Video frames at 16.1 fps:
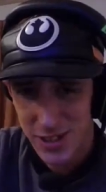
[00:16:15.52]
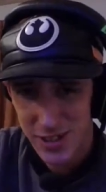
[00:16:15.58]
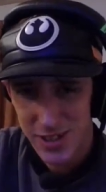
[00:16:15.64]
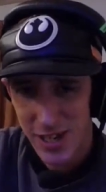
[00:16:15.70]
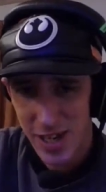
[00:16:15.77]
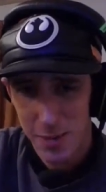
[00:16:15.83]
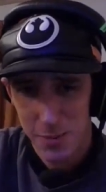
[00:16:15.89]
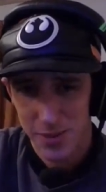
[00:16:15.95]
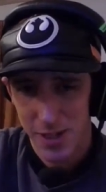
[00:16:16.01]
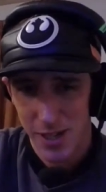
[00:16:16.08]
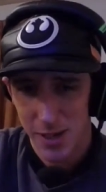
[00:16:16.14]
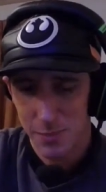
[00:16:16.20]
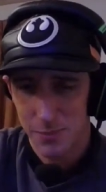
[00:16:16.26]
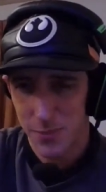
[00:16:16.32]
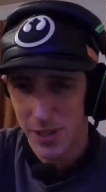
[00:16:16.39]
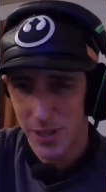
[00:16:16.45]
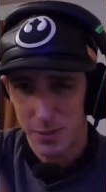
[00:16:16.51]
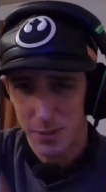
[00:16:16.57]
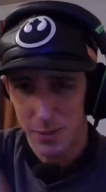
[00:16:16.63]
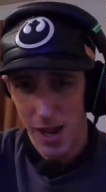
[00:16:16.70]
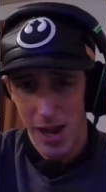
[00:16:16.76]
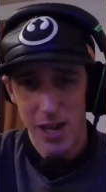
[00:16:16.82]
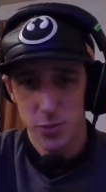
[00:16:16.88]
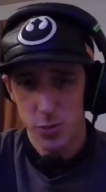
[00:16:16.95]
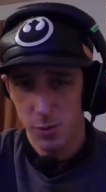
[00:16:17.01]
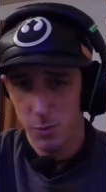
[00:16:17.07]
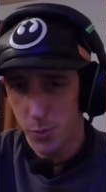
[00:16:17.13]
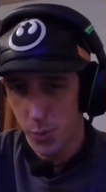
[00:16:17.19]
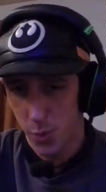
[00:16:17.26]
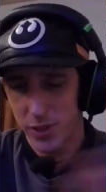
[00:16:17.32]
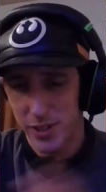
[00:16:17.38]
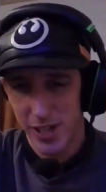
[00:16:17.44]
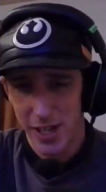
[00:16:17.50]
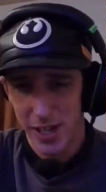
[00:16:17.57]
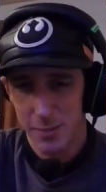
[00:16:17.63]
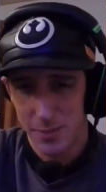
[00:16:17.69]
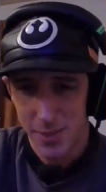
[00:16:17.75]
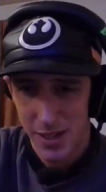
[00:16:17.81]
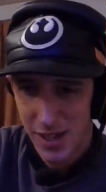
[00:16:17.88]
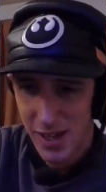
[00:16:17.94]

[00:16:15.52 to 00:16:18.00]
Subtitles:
a tabletop, like actual board game.